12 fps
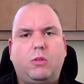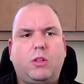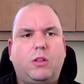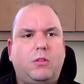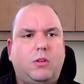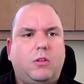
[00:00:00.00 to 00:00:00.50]
with
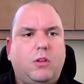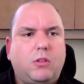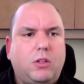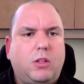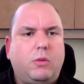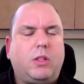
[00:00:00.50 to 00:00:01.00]
you're, you're
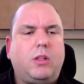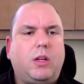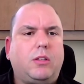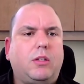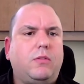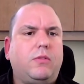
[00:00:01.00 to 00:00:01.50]
dealing with
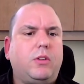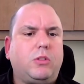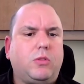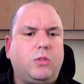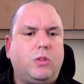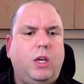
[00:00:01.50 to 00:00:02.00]
elected
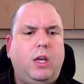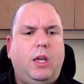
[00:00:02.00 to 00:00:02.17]
officials